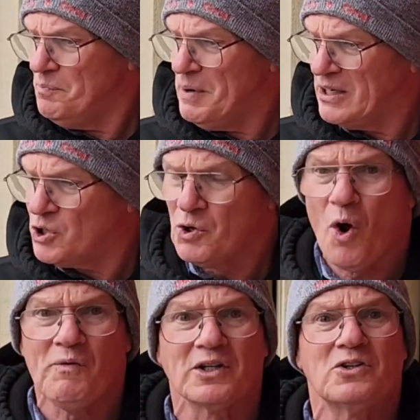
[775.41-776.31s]
be turned
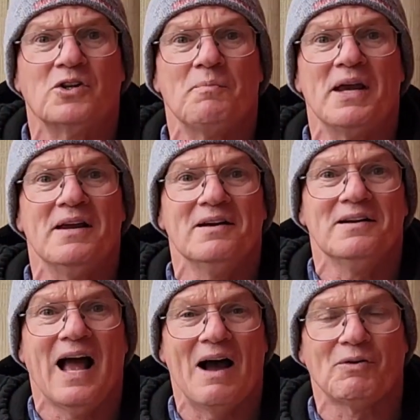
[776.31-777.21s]
over to
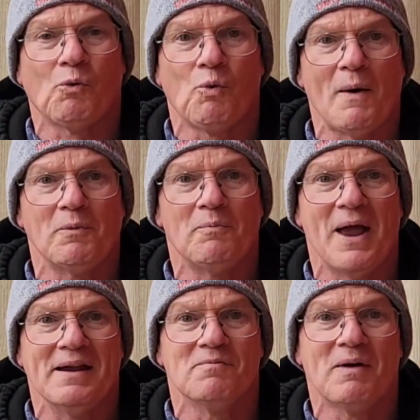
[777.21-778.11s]
have a
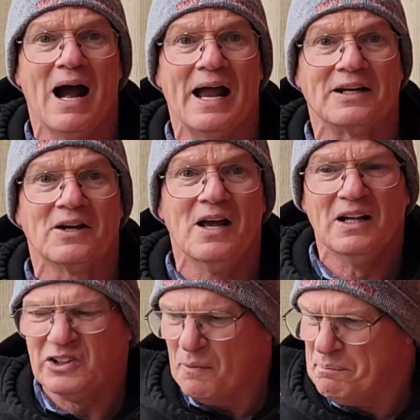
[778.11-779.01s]
reprobate mind,
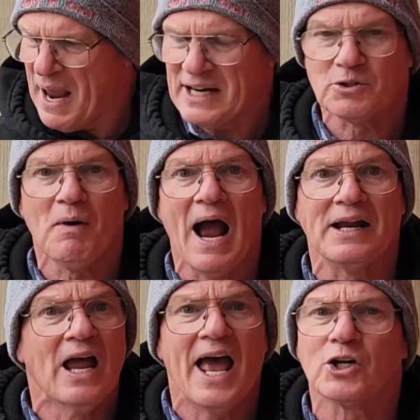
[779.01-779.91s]
debased
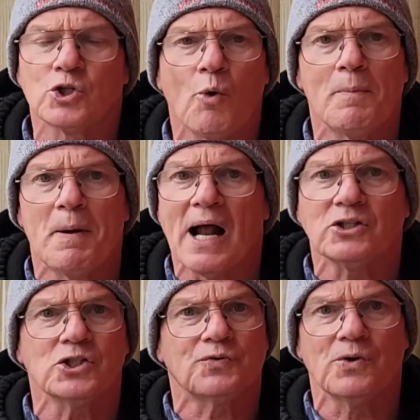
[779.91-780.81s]
mind, and there's no
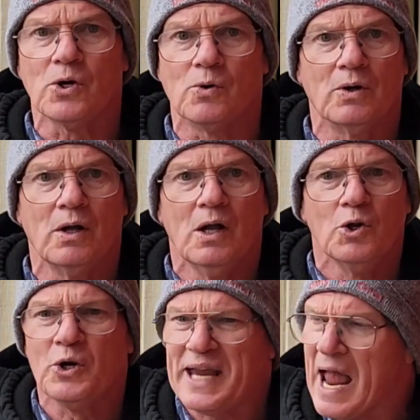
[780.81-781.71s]
repentance for you.
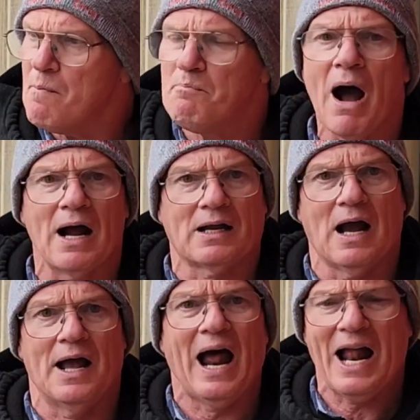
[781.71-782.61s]
You can't mock
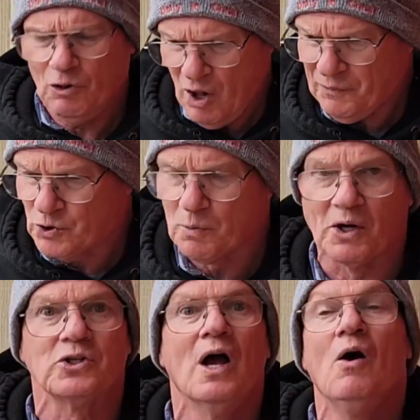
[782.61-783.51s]
God. I love you too
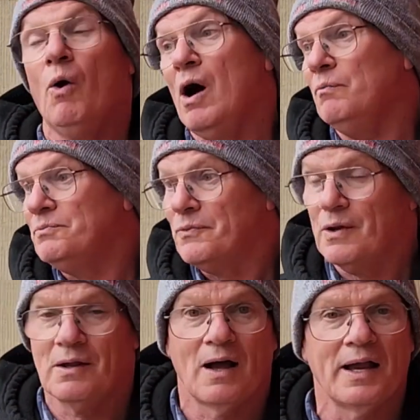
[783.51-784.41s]
much. Well,
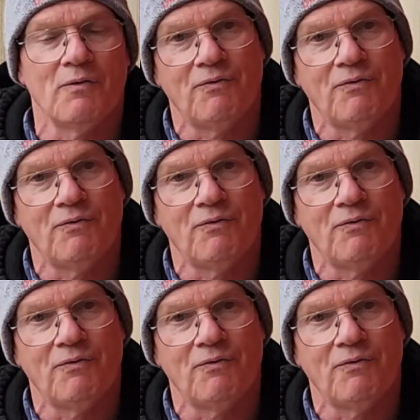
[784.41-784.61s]
I get